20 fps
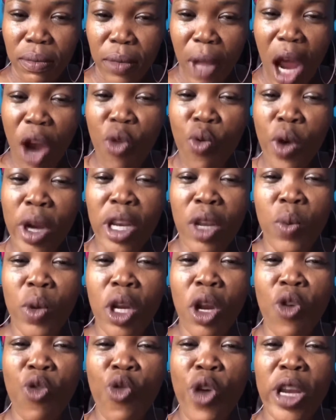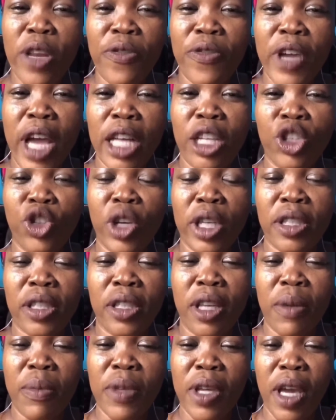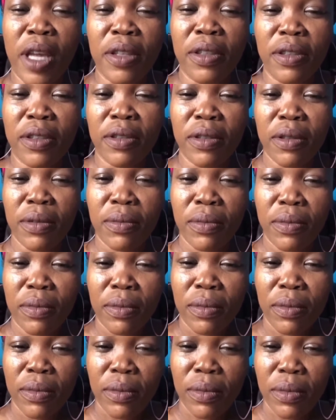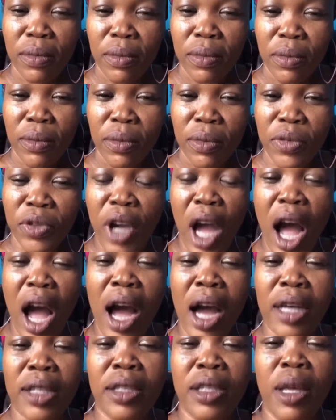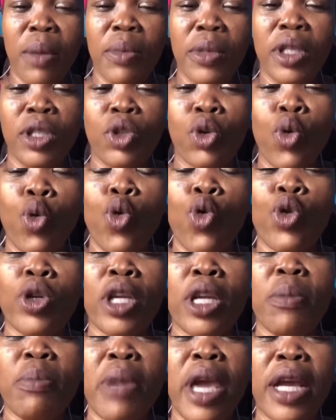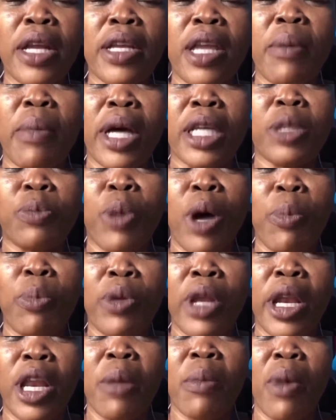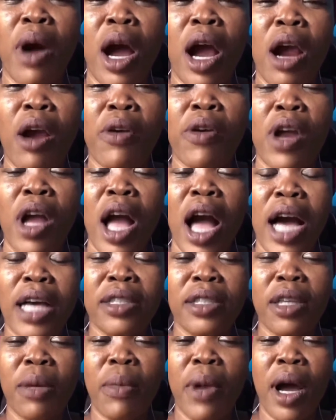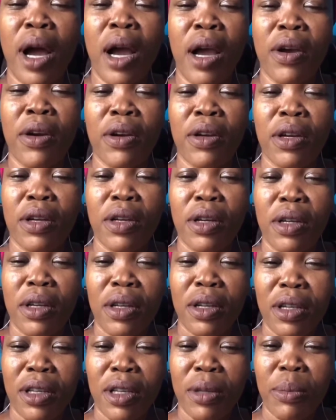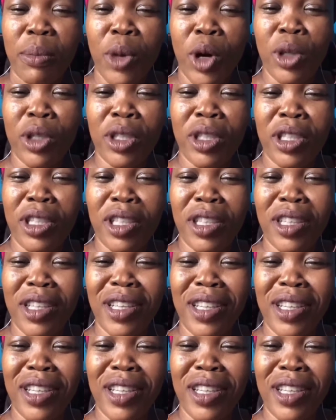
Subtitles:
Already we not ready to address them yet. To ask them is who did make them as popular them are as them are. Bunty.